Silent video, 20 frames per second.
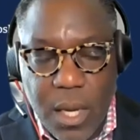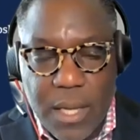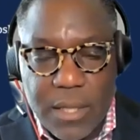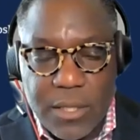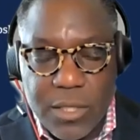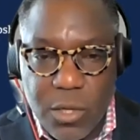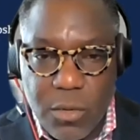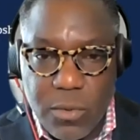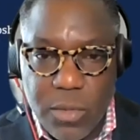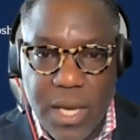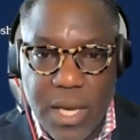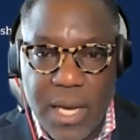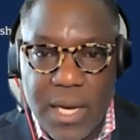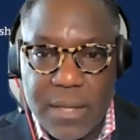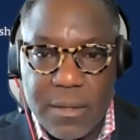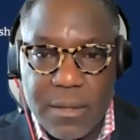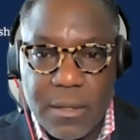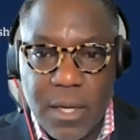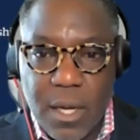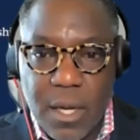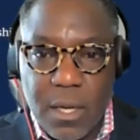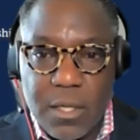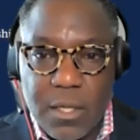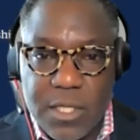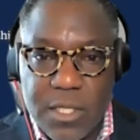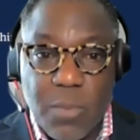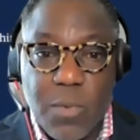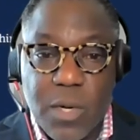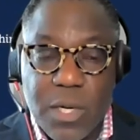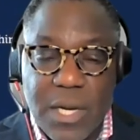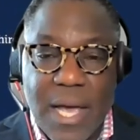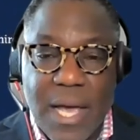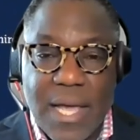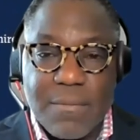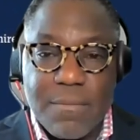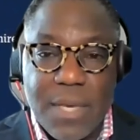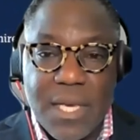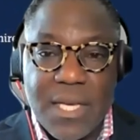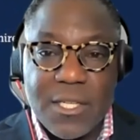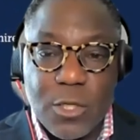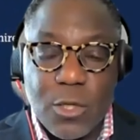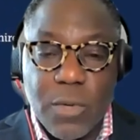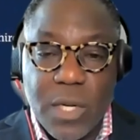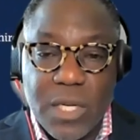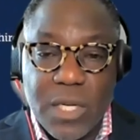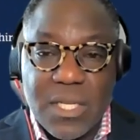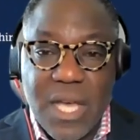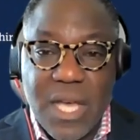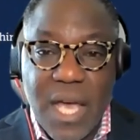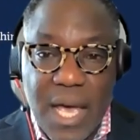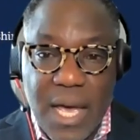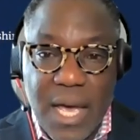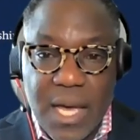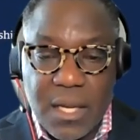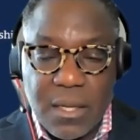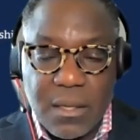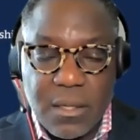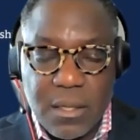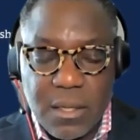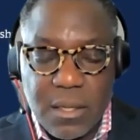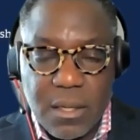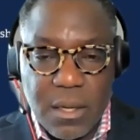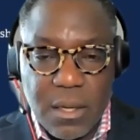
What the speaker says: And so getting someone like me to attend